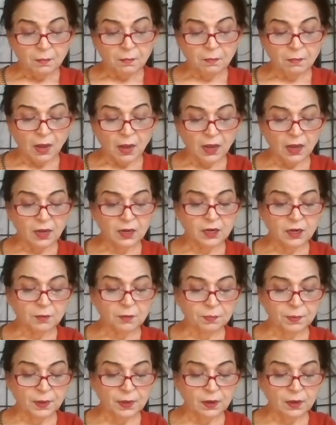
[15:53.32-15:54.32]

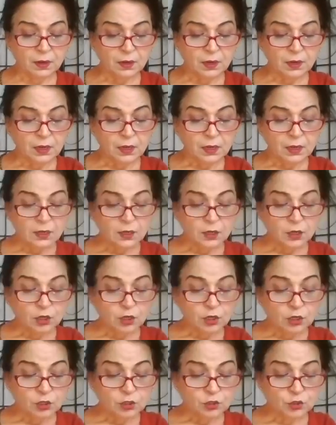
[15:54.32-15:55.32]
Mahakapal,
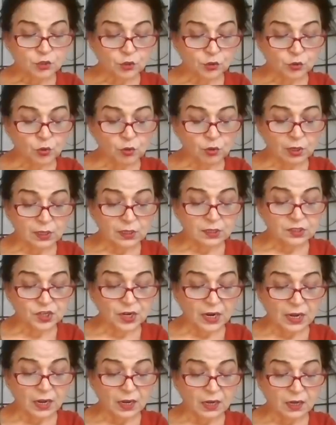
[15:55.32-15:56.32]

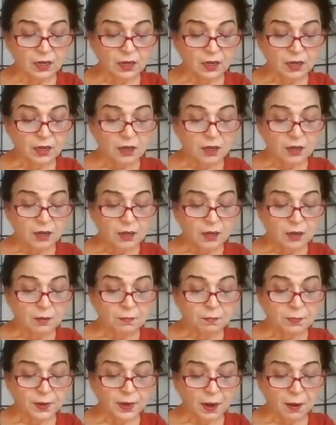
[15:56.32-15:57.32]
Sthulaksha,
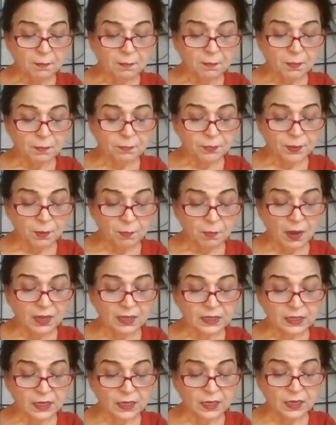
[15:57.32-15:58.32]

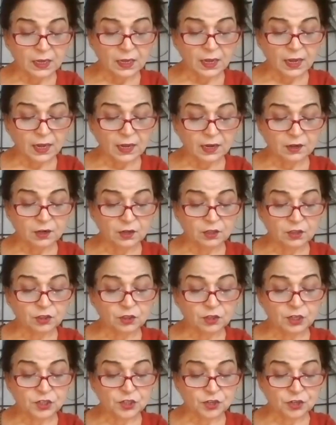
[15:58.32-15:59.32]
Pramathi, and
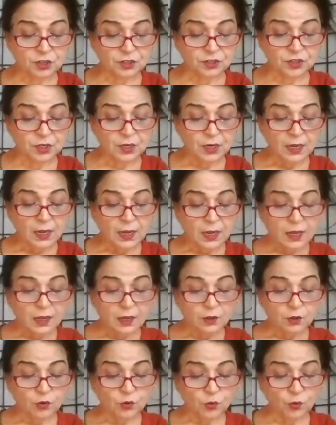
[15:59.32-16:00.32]
Trishrish
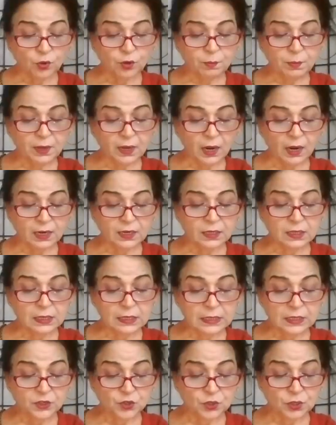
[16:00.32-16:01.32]
rode behind the
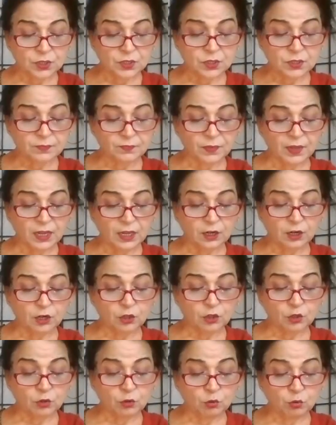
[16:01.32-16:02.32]
legions, and
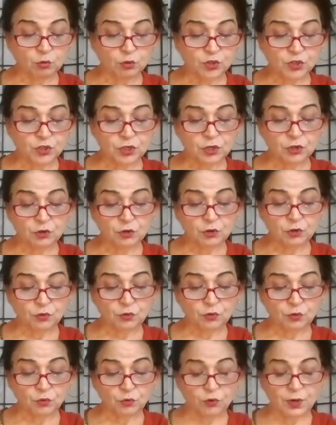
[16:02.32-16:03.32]
Dushan
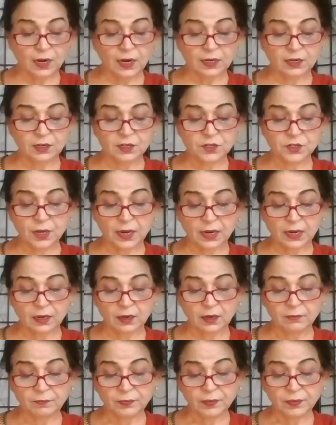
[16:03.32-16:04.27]
rode at its head.